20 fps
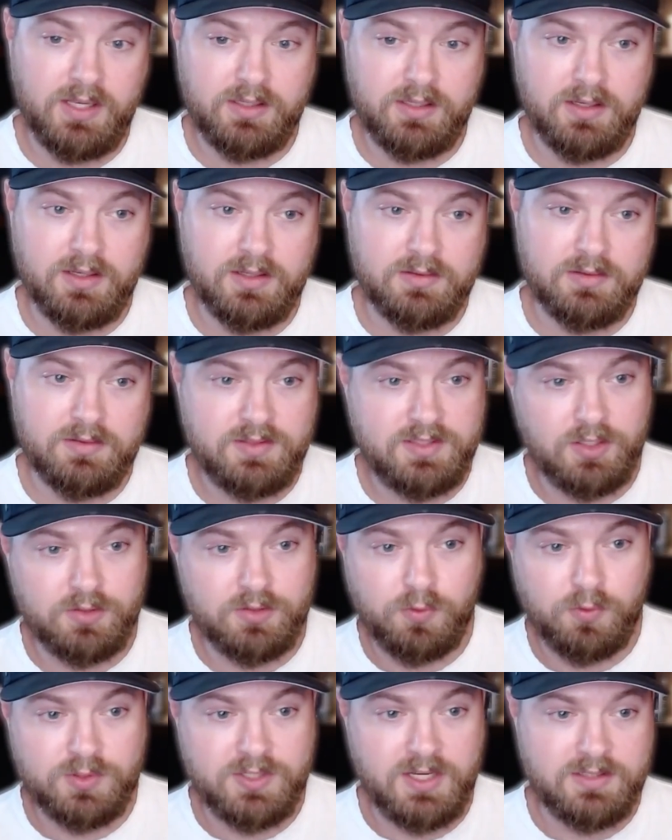like a
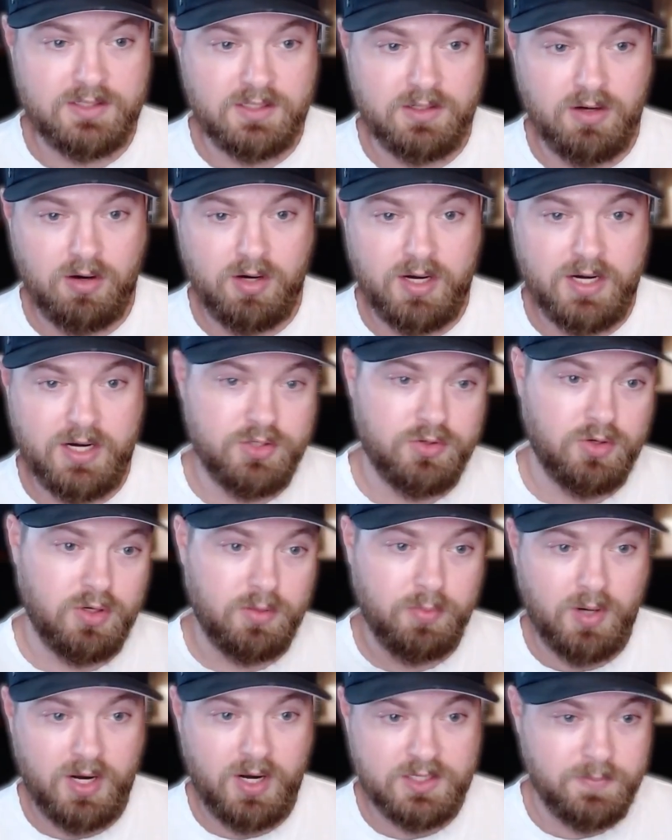Salesforce SDR agent or
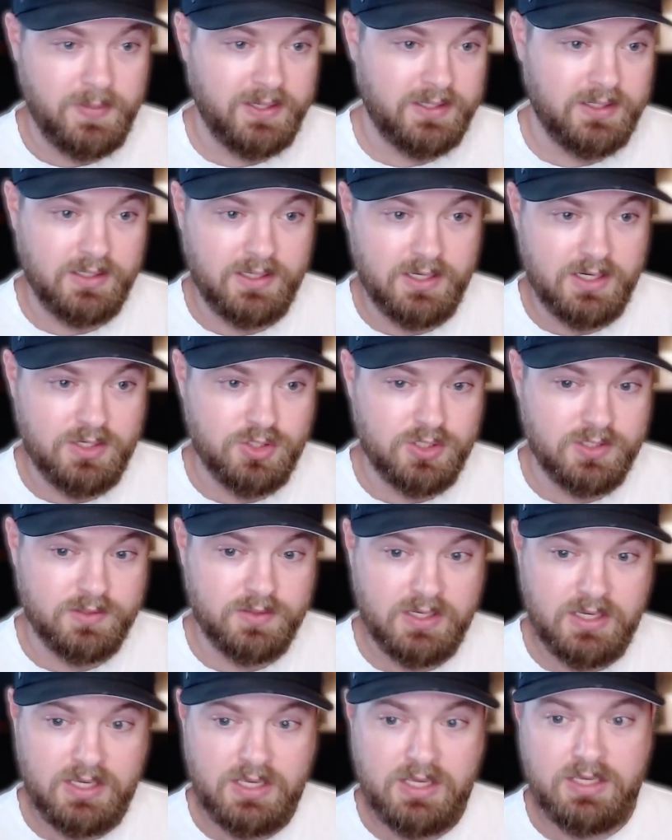a prospecting agent,
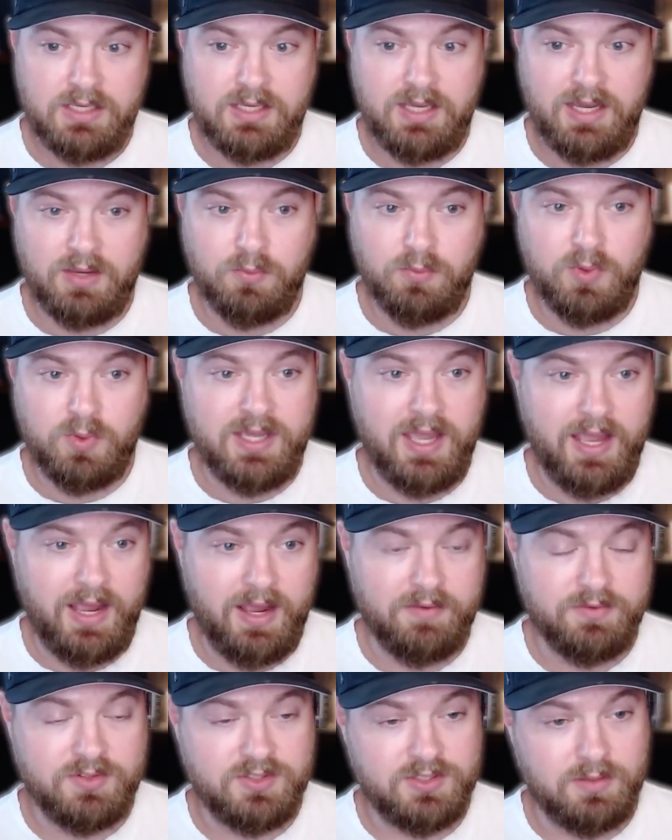can we
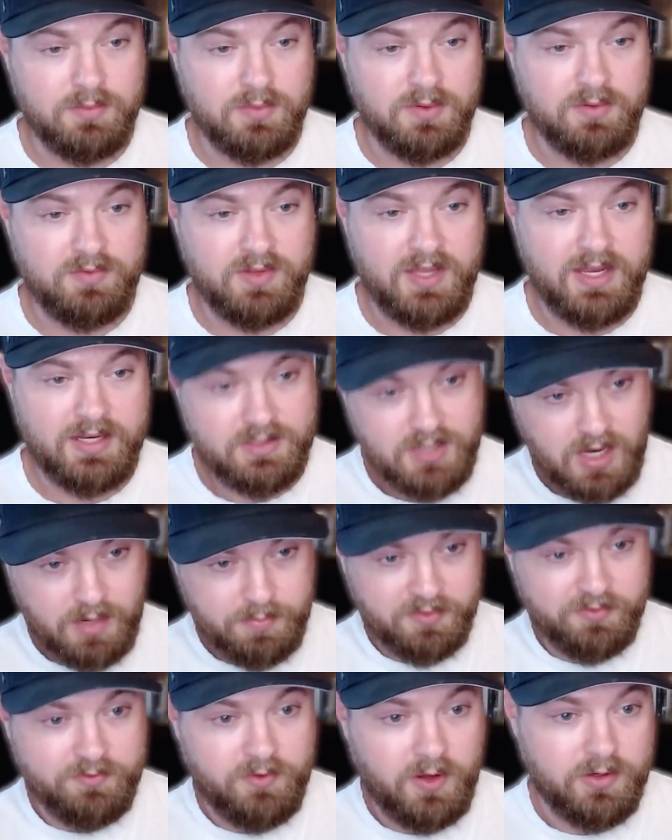have some of that
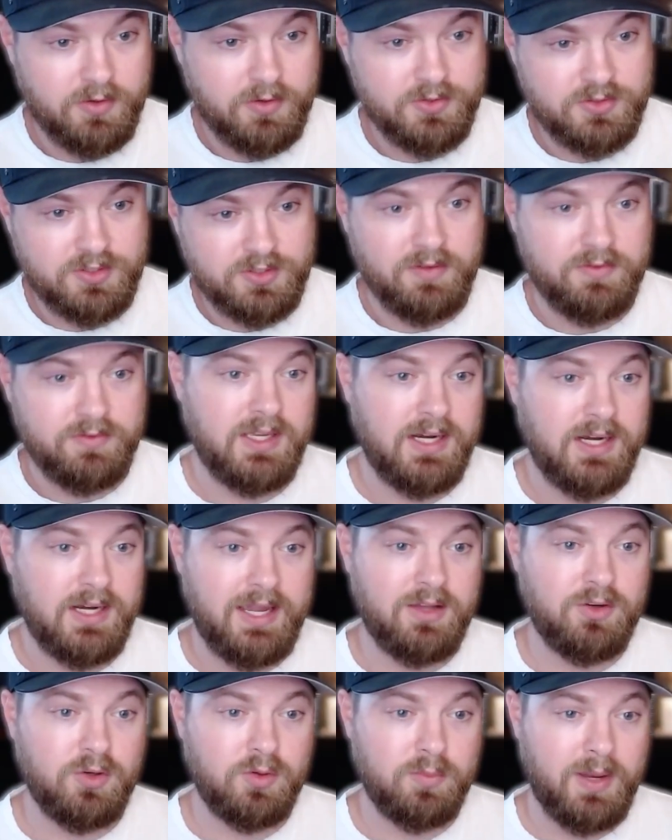top of funnel stuff get
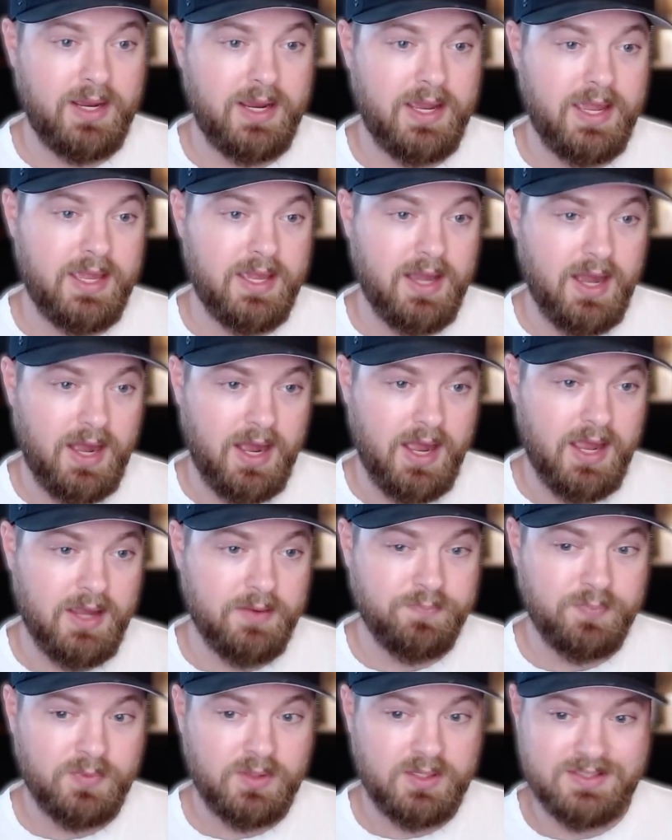handled by AI?
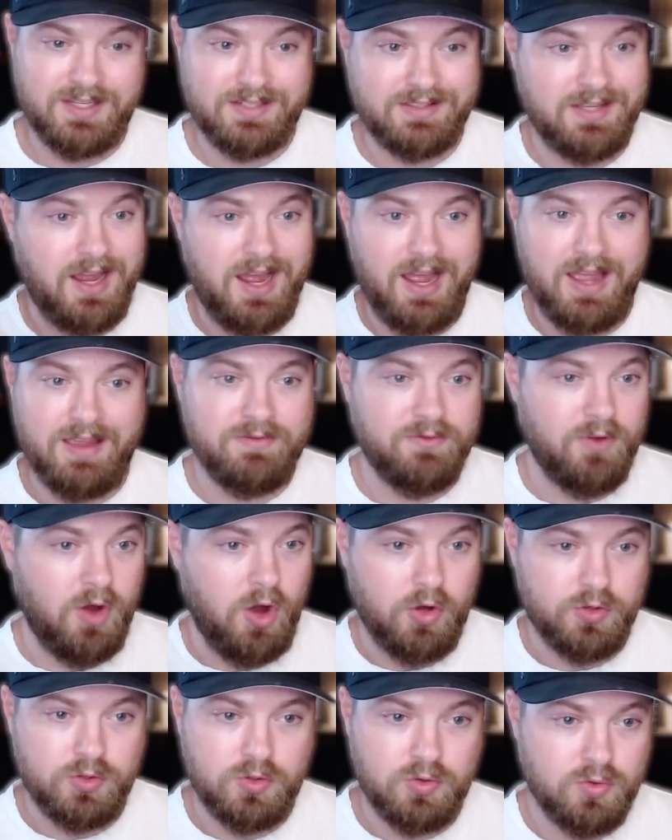Because that's high
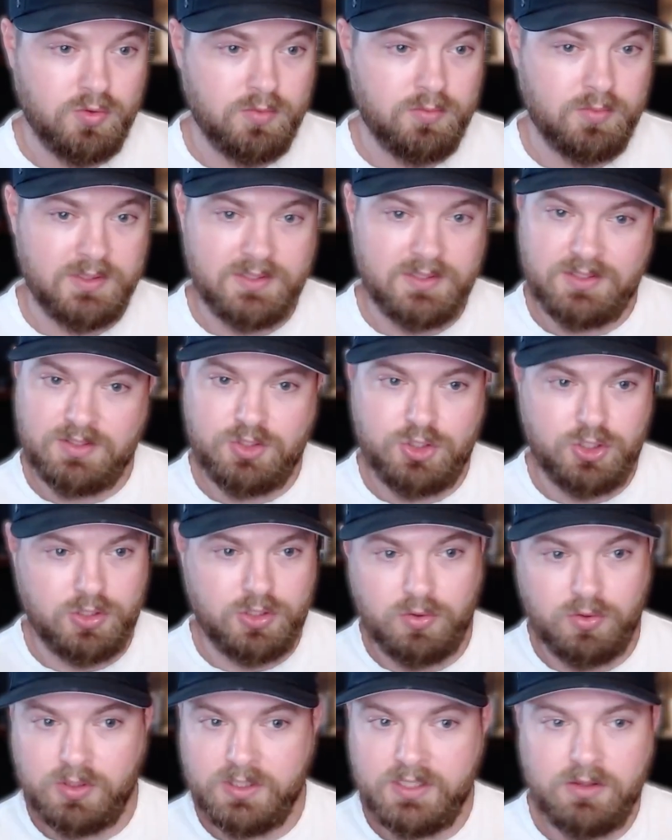volume. It's
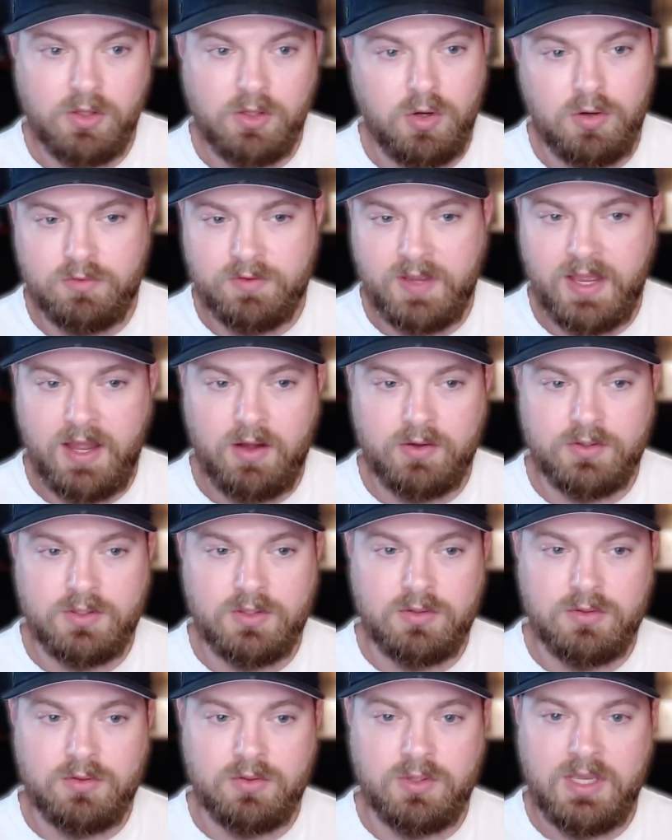generally low
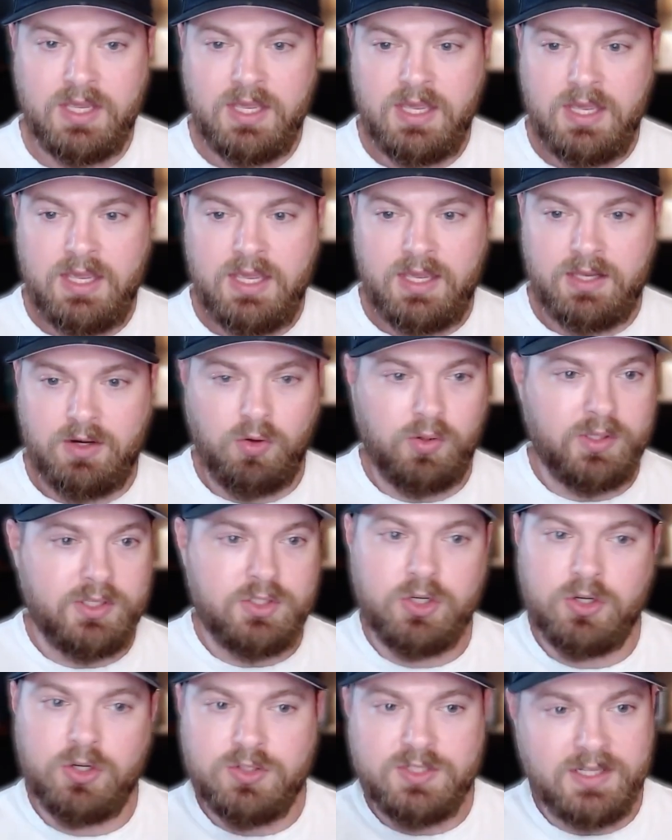value. It only
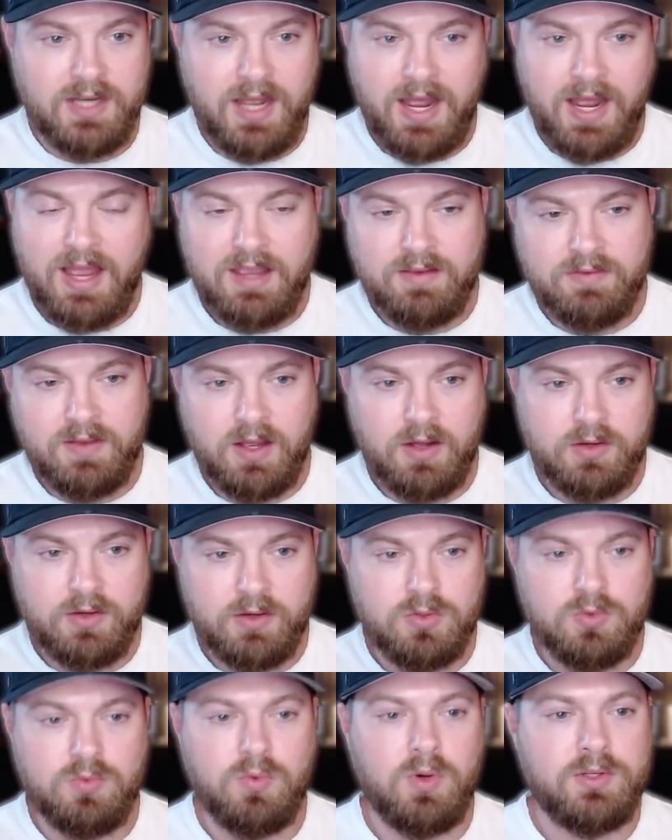turns into high
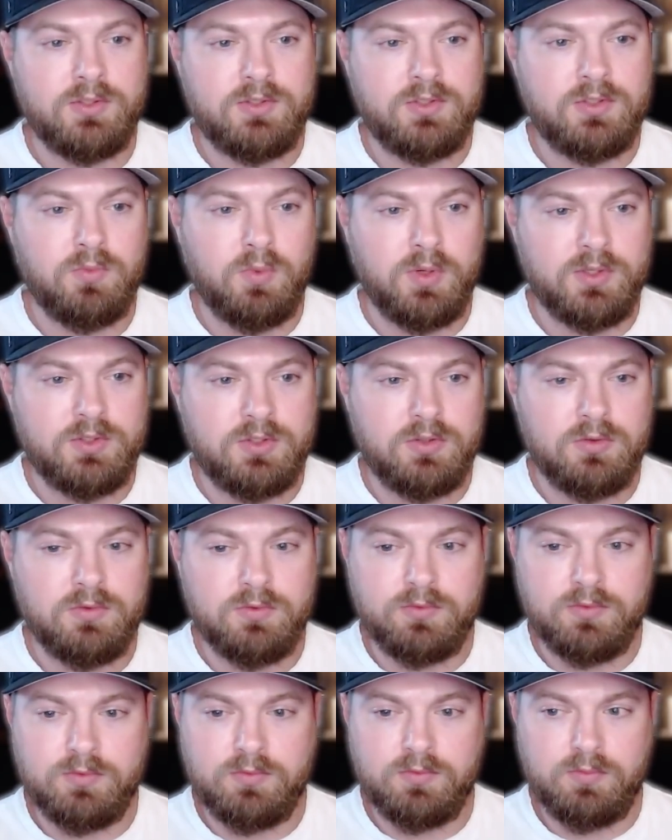value once
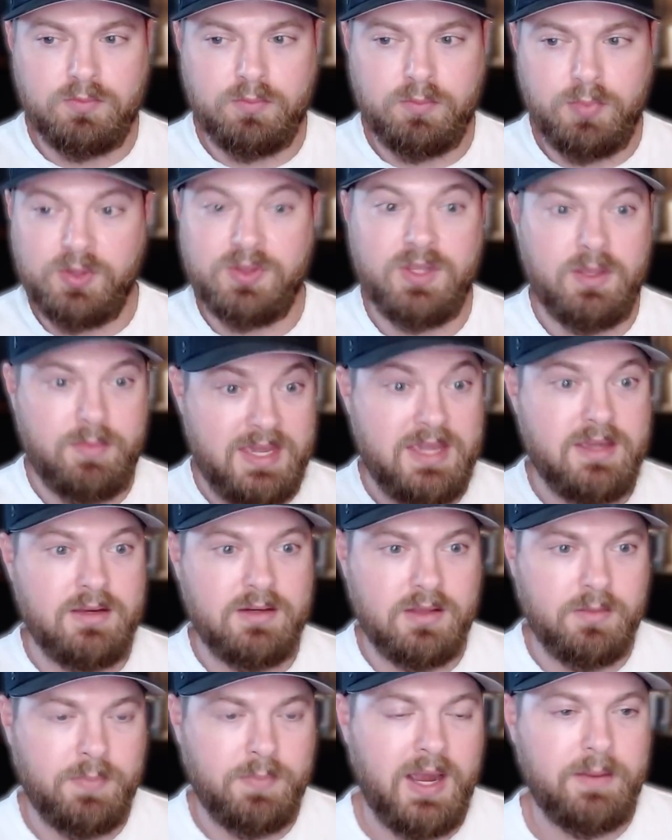you've put them
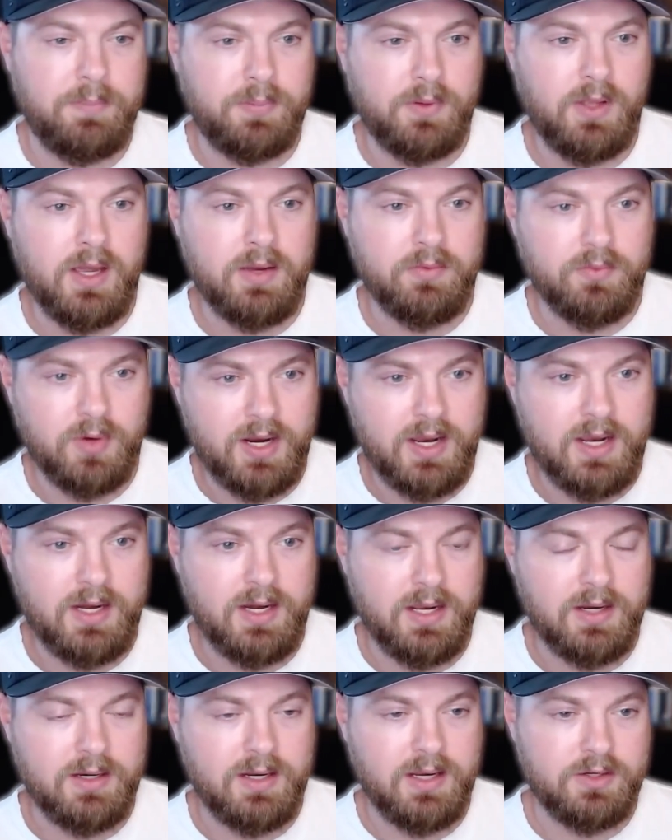into the pipeline, right?
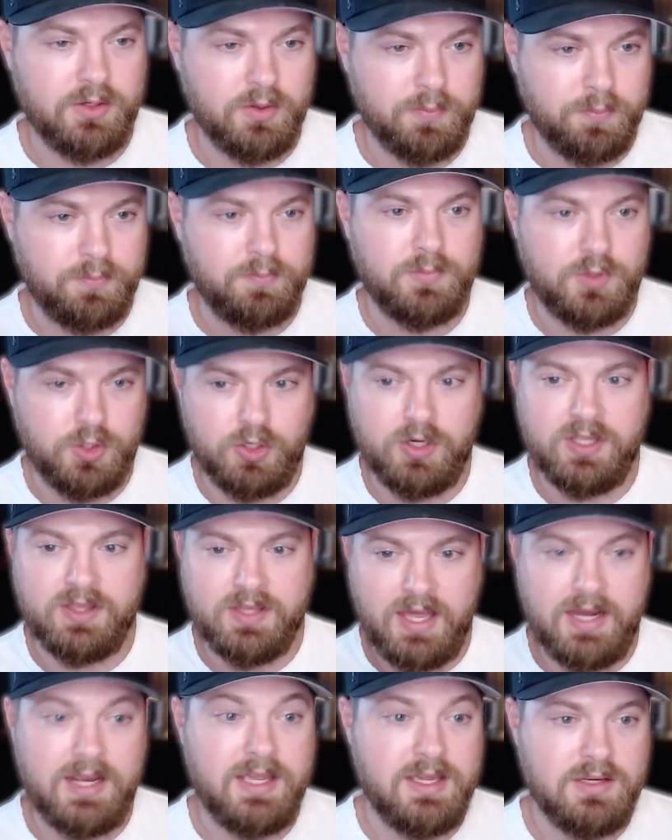And you're turning
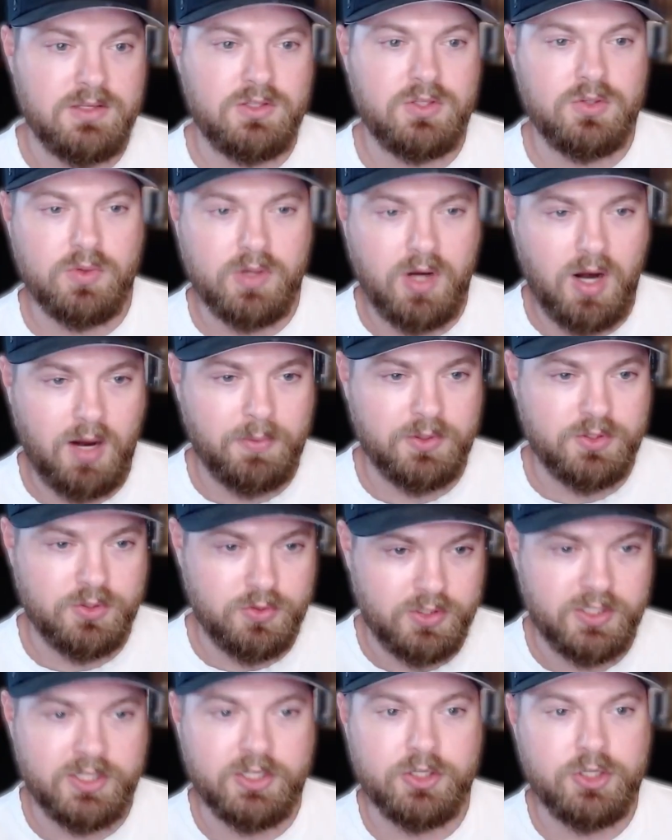that into an
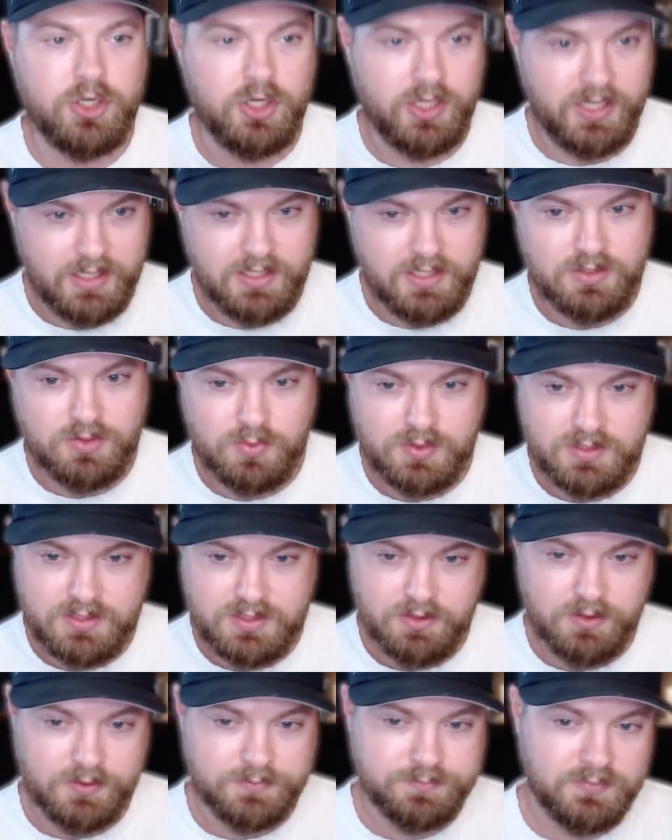opportunity. You're turning it into a
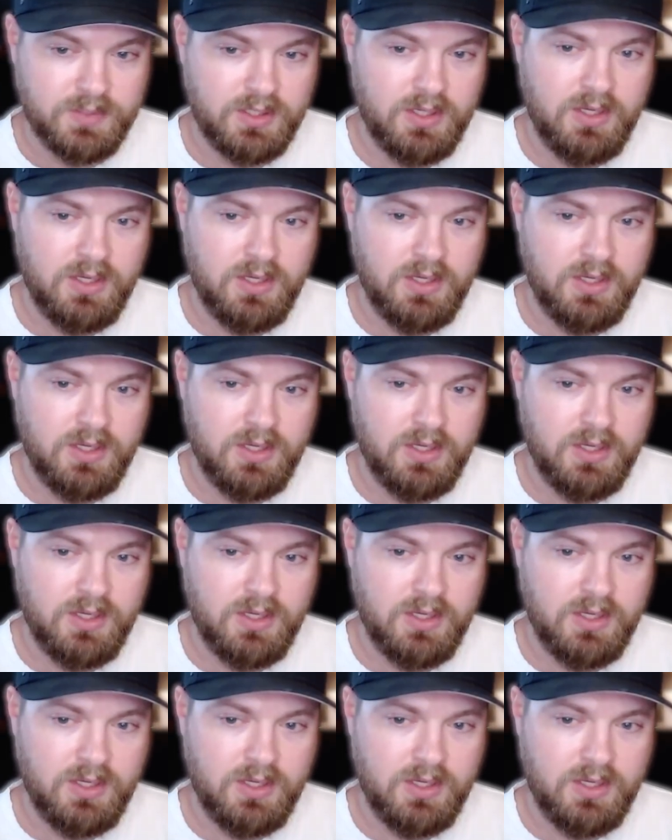deal.